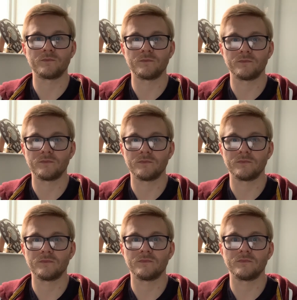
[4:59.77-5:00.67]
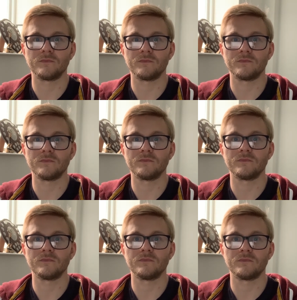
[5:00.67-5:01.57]

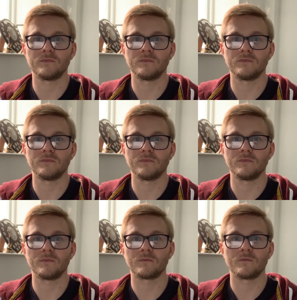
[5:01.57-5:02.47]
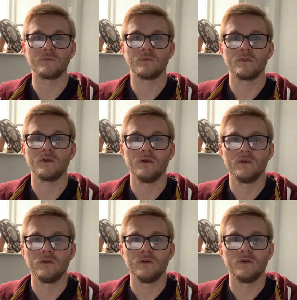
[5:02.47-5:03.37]

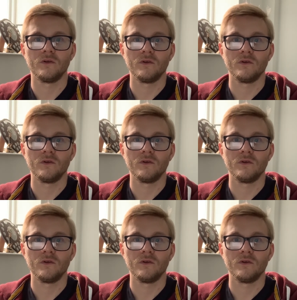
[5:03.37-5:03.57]
Nothing is said.